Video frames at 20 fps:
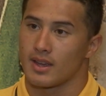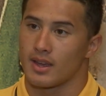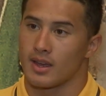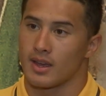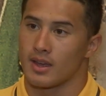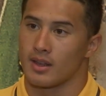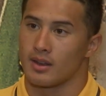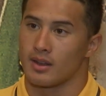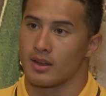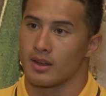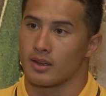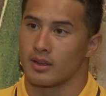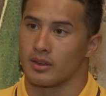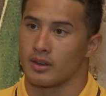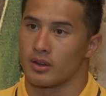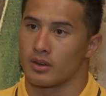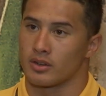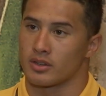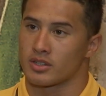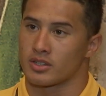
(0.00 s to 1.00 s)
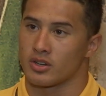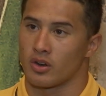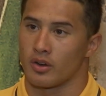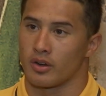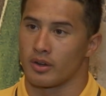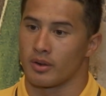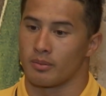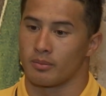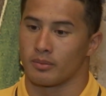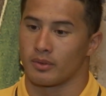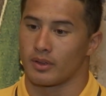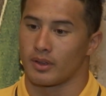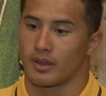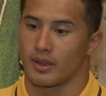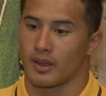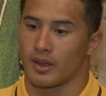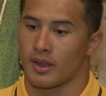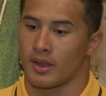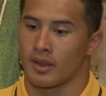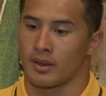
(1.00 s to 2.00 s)
and you know, just showing them
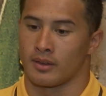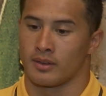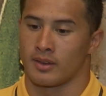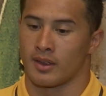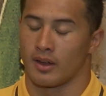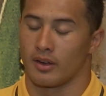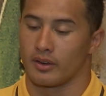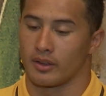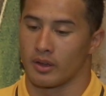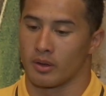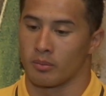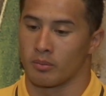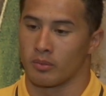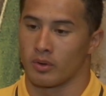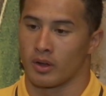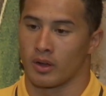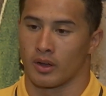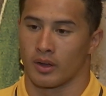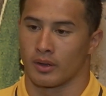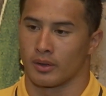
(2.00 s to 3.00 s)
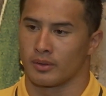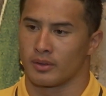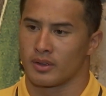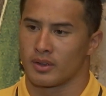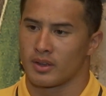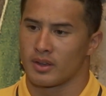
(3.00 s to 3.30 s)
and telling them